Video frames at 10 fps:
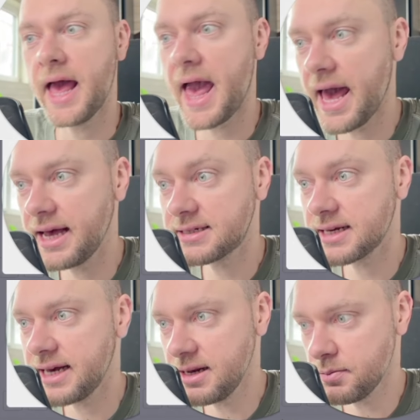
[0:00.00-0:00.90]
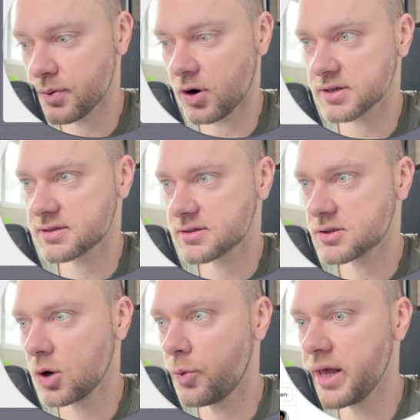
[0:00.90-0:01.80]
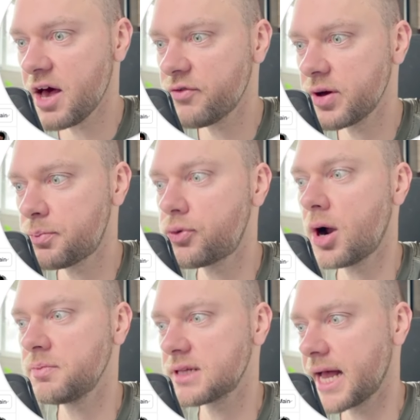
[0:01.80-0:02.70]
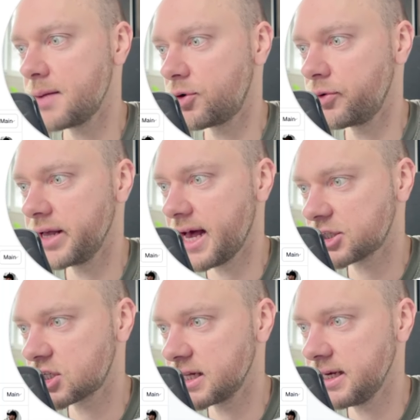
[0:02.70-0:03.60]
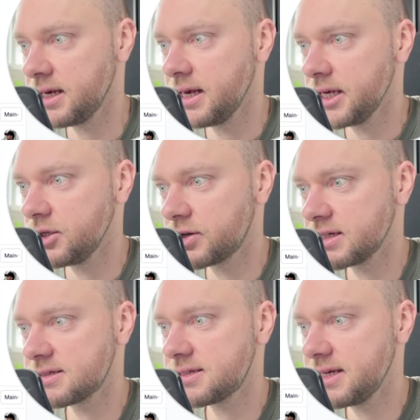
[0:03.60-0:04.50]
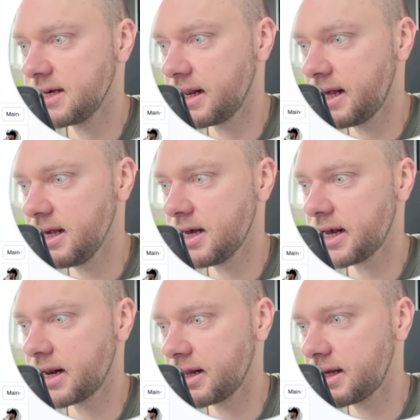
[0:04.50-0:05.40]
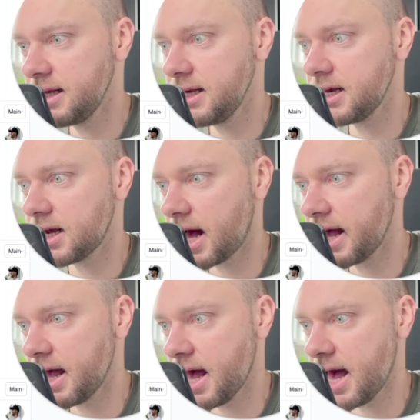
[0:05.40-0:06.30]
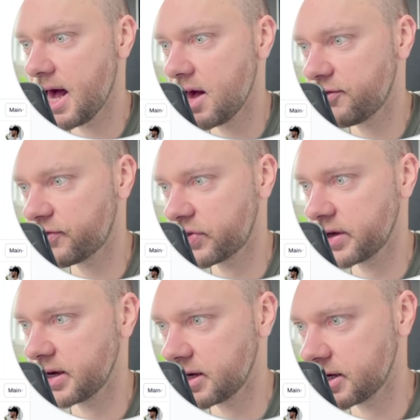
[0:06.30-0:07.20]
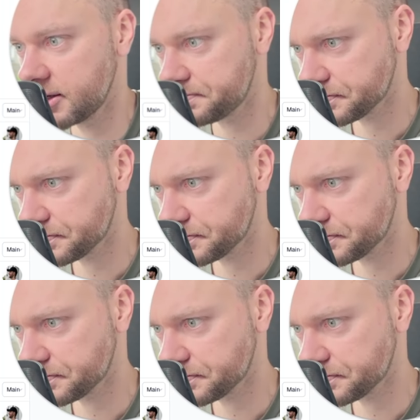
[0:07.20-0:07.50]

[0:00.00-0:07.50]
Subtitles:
8inbox. So we have a prompt library actually. You can see it here, and here I have the